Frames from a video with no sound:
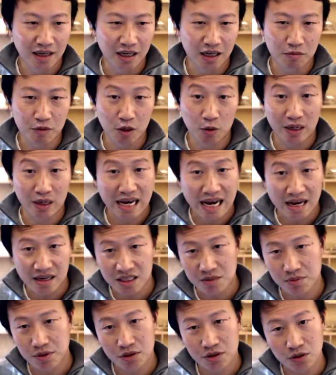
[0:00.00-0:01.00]
You want to add
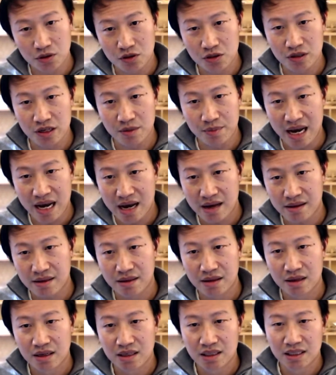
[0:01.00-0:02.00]
Depot Tools to your path,
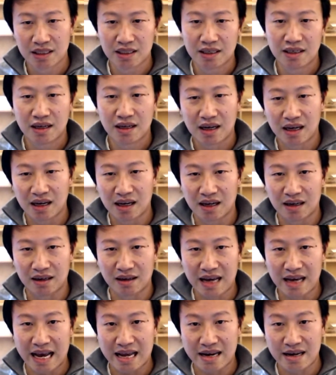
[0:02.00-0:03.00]

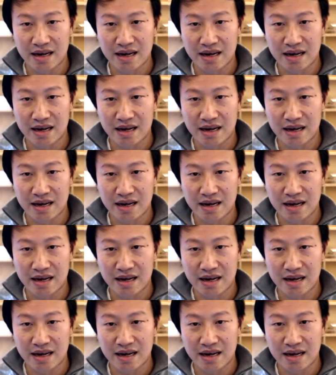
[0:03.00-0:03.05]
and